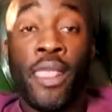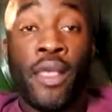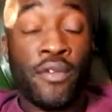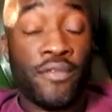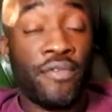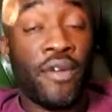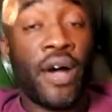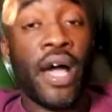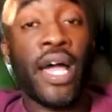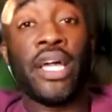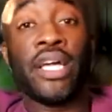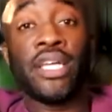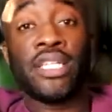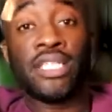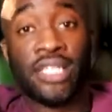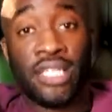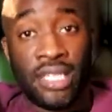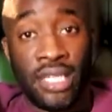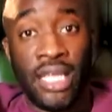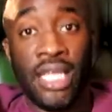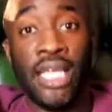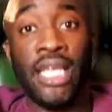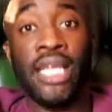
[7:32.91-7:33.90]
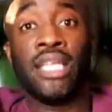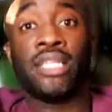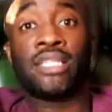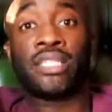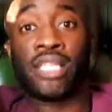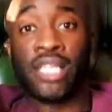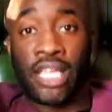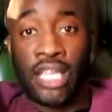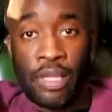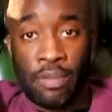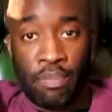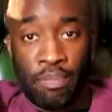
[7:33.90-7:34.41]
Fighters need
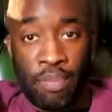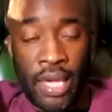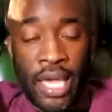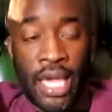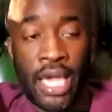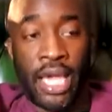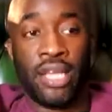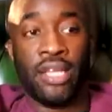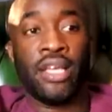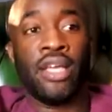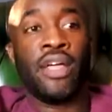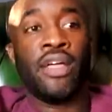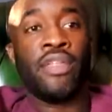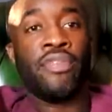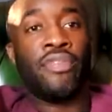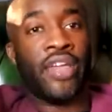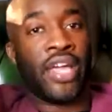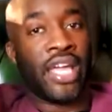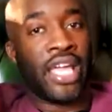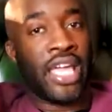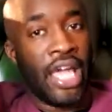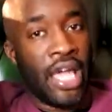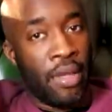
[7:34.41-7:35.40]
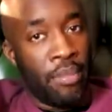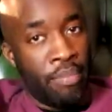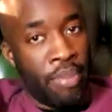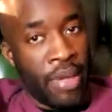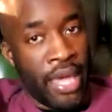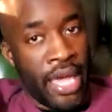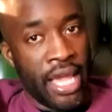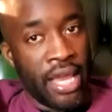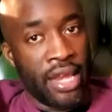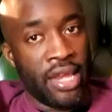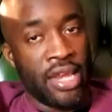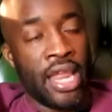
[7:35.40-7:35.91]
to get paid. They're getting
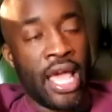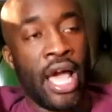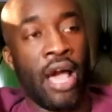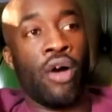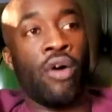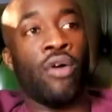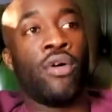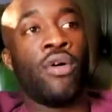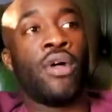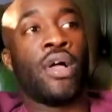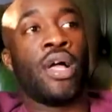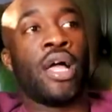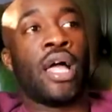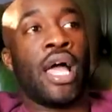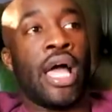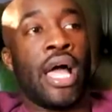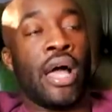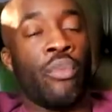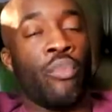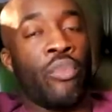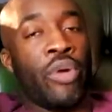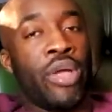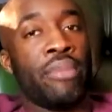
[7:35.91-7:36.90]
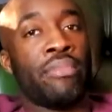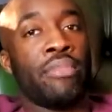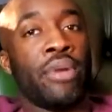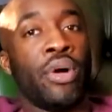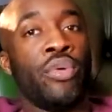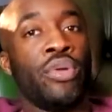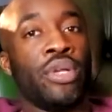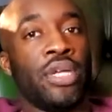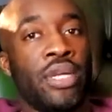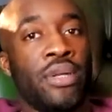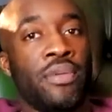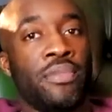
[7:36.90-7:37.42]
paid now, and we're
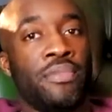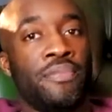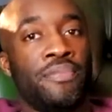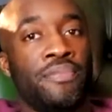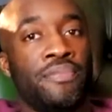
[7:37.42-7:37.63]
moaning.